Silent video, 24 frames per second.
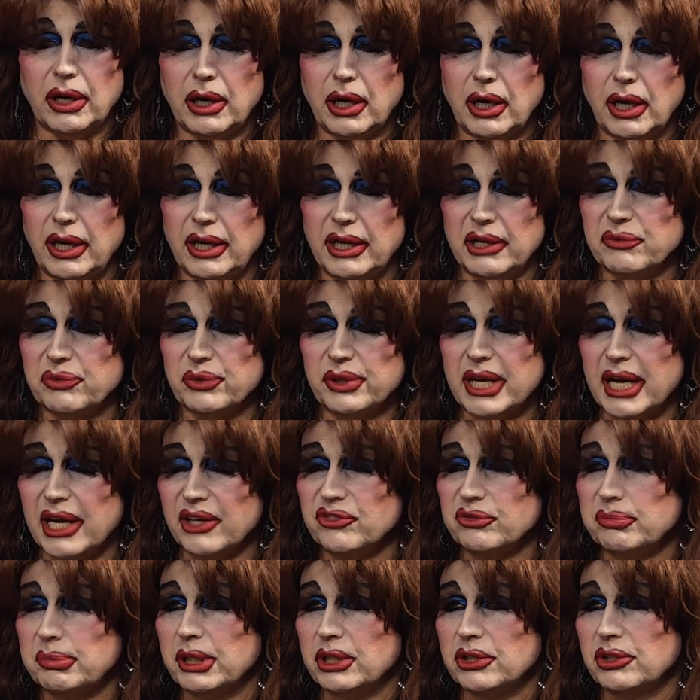every
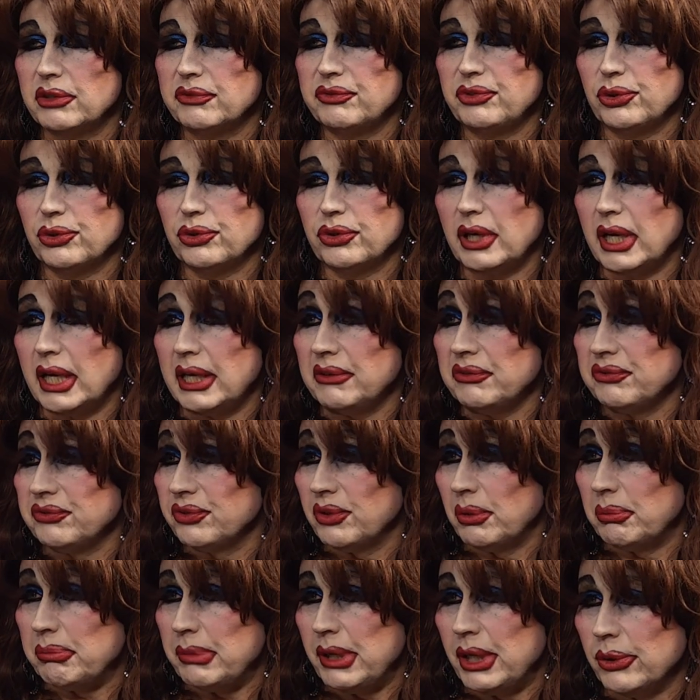aspect of your life
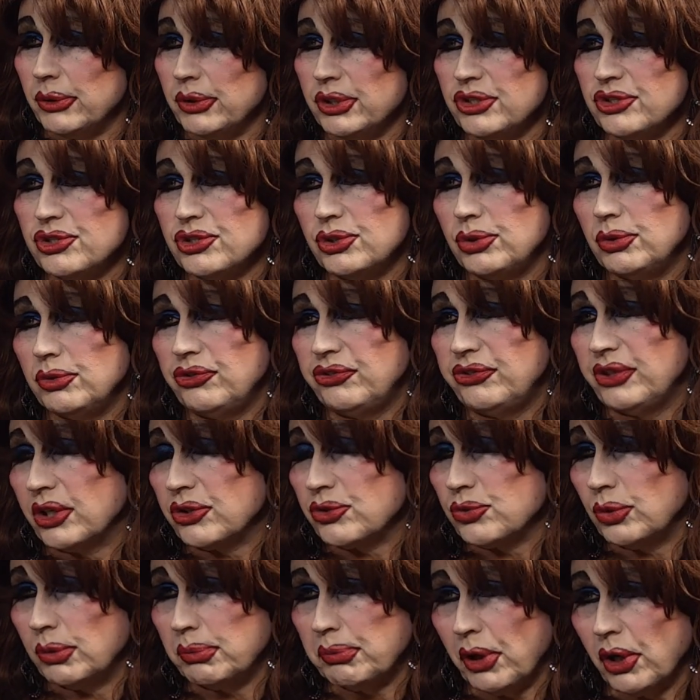from marriage to
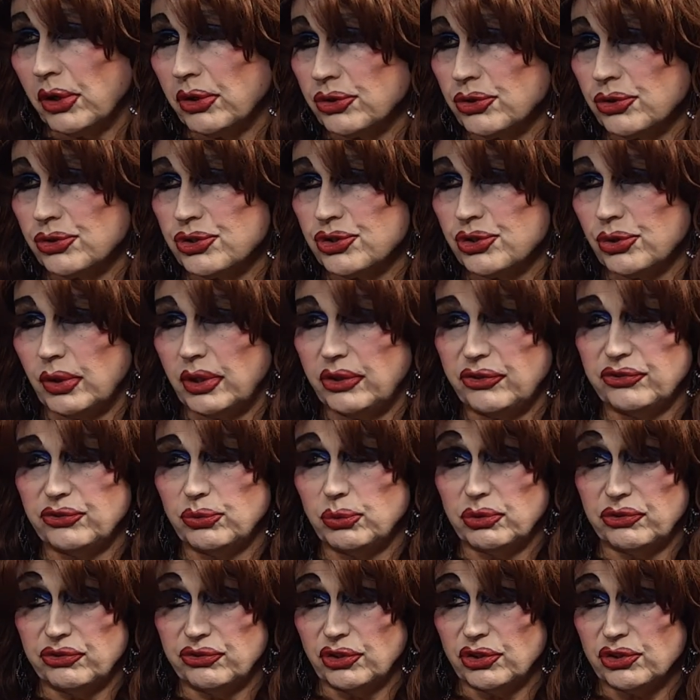sexual partner choice
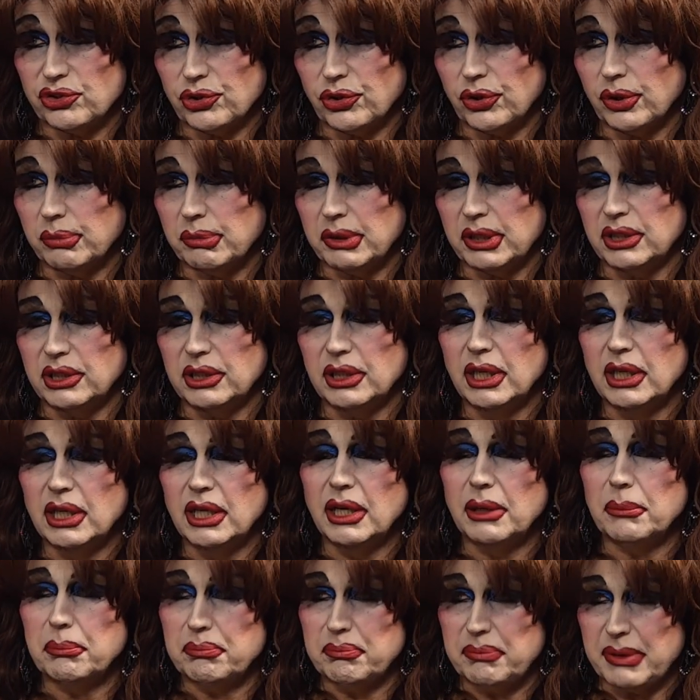was determined
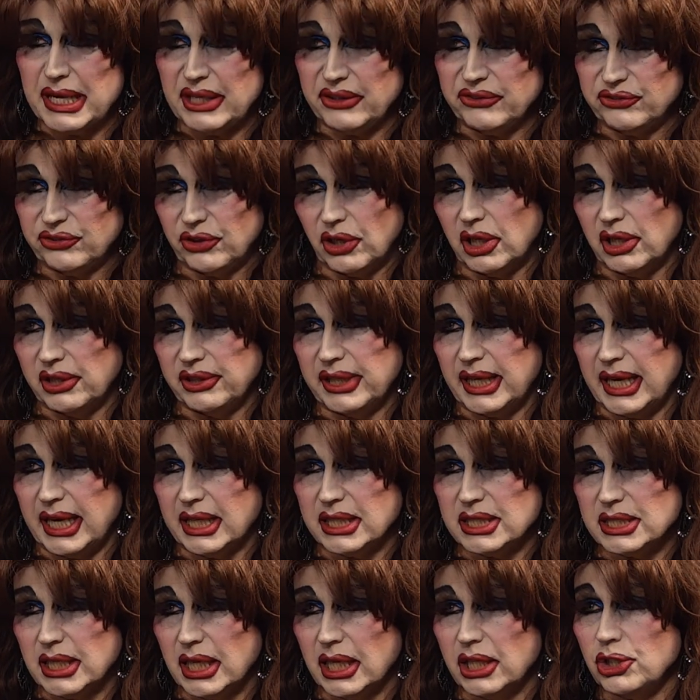based on that
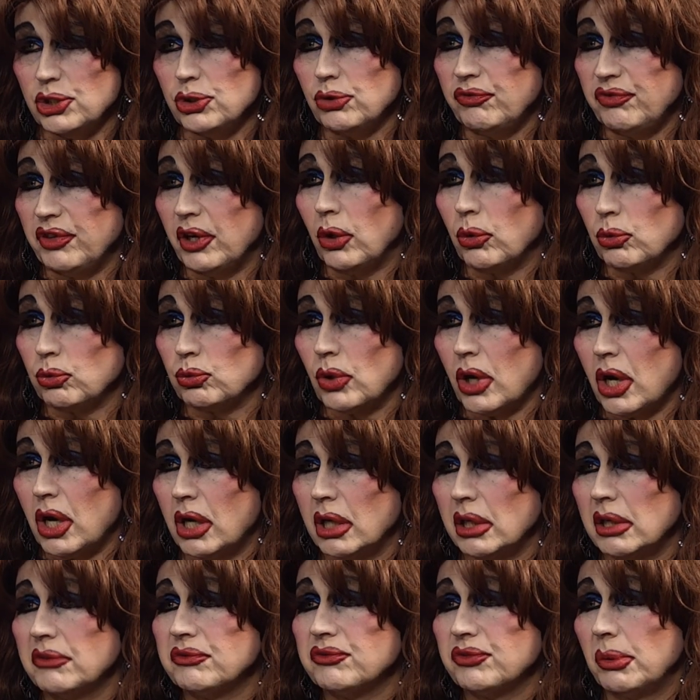and you felt wrong
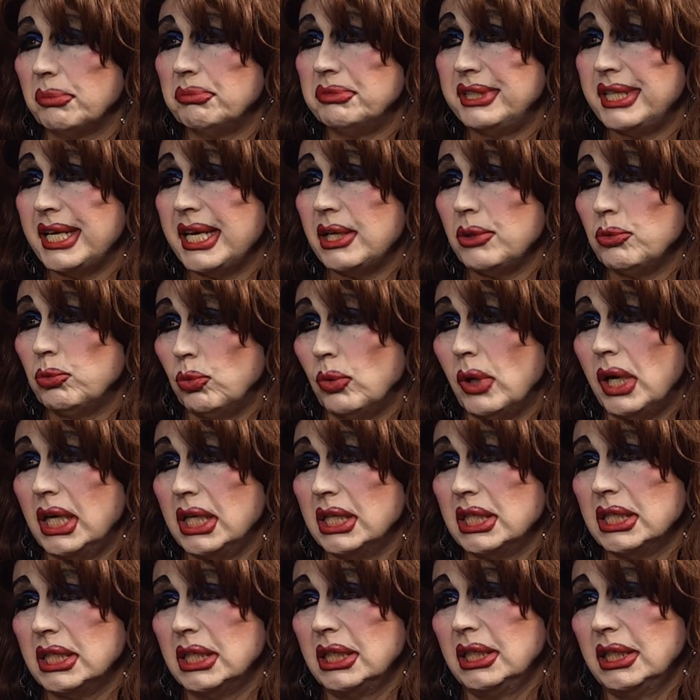from day one
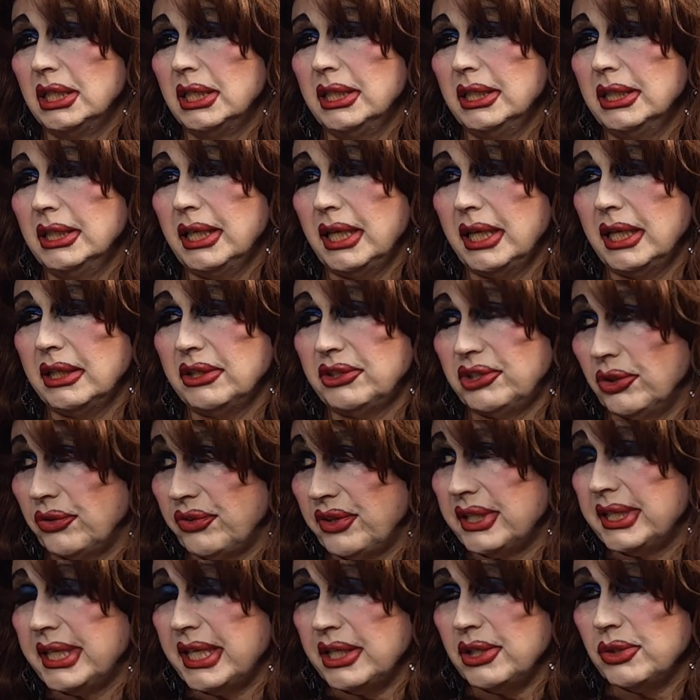till the
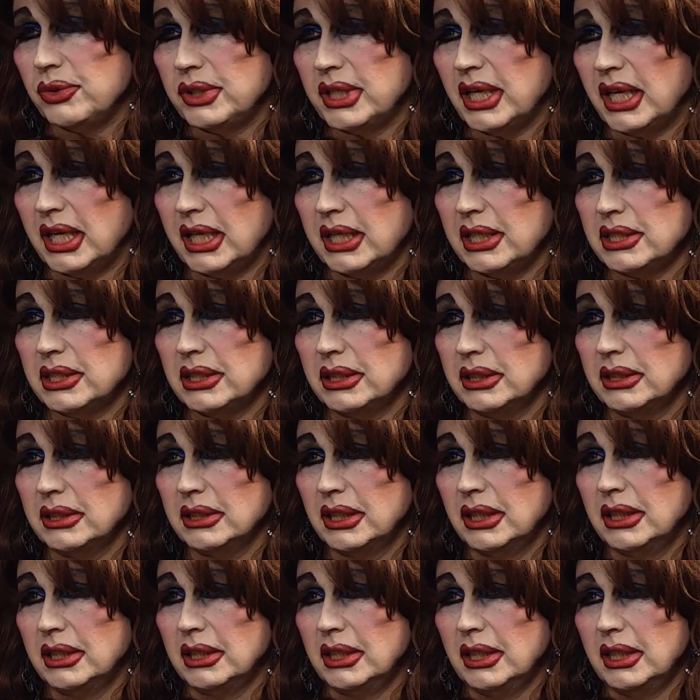day you died?
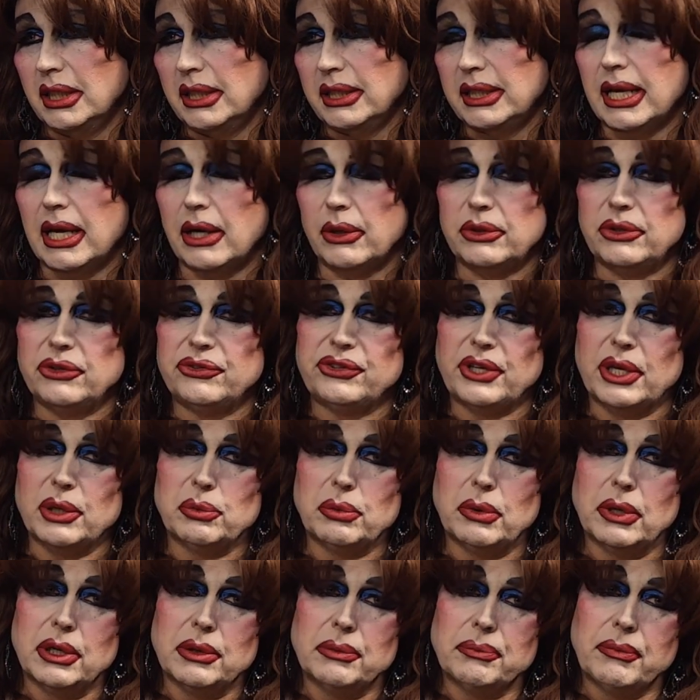Now you say,
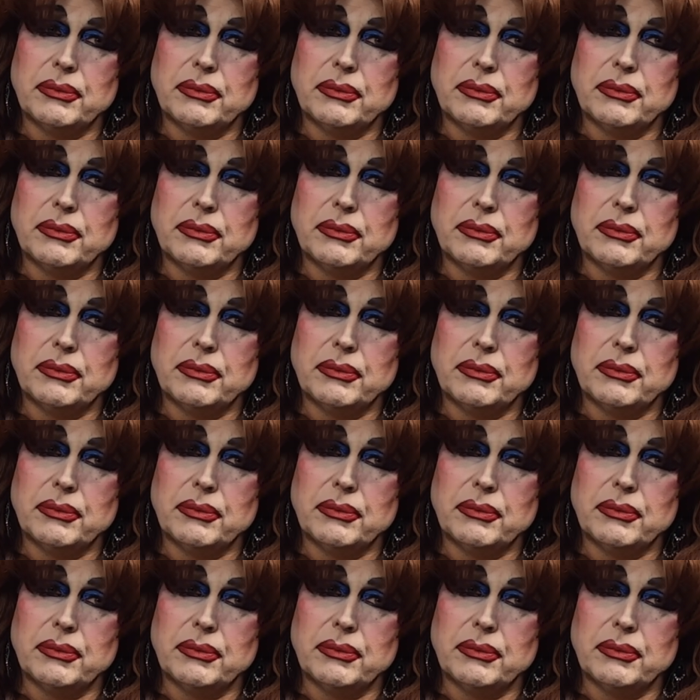well,